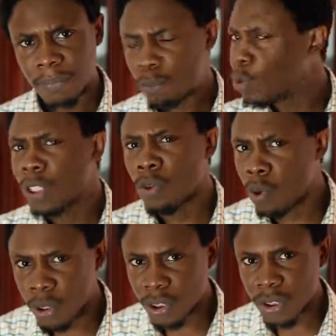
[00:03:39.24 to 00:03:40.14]
We know they
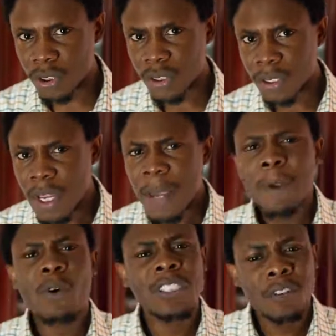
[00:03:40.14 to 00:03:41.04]
rush.
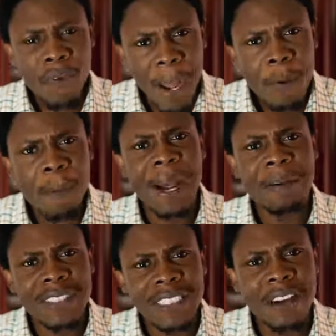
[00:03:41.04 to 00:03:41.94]
Because the fibroid by
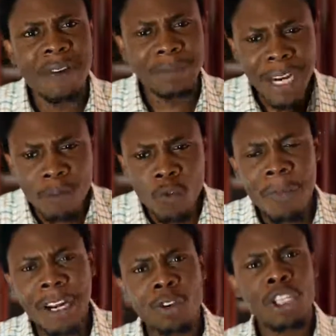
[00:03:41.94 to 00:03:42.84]
itself, especially the
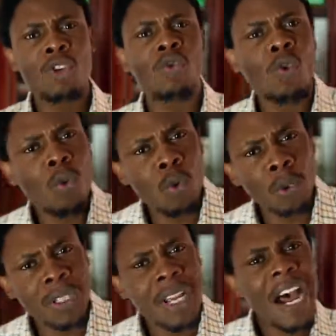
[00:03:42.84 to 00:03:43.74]
woman don't they grow
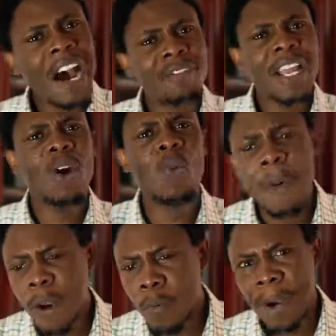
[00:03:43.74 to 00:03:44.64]
old, after a while
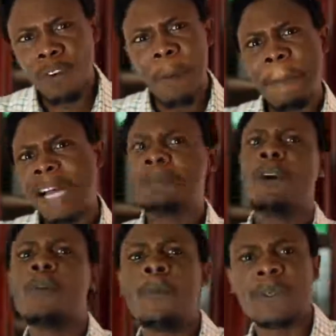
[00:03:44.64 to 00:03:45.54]
when the woman don't pass
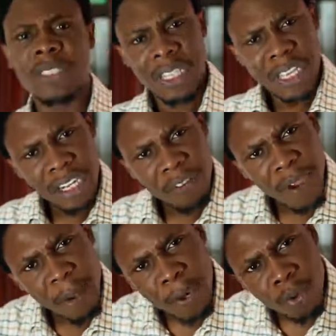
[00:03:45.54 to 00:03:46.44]
menopause, the
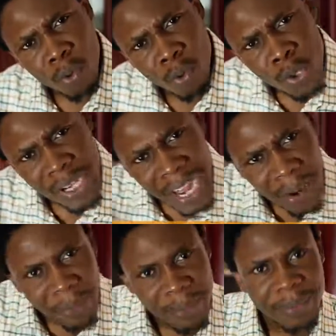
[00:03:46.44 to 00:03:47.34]
fibroid will go down